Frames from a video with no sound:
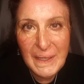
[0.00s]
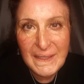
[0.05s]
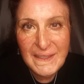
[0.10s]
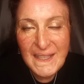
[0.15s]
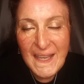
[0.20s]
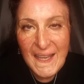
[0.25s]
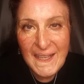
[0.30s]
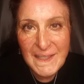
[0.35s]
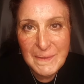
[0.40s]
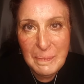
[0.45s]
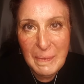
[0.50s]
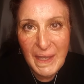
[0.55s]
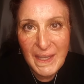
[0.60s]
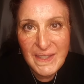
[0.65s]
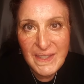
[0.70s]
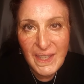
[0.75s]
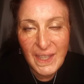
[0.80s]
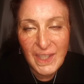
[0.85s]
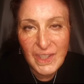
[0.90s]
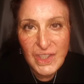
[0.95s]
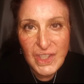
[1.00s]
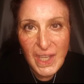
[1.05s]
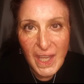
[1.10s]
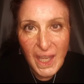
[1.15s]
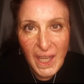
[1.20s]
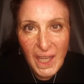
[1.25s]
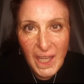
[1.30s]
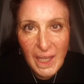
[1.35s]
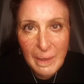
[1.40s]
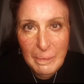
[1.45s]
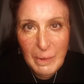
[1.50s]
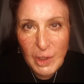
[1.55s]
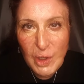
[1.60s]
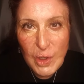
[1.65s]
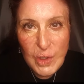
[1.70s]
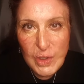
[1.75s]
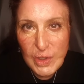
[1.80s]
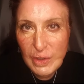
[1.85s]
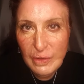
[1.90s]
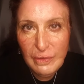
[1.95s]
text message,
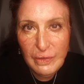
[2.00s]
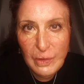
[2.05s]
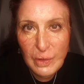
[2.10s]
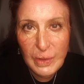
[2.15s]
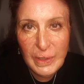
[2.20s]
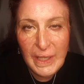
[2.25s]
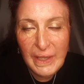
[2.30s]
because to phone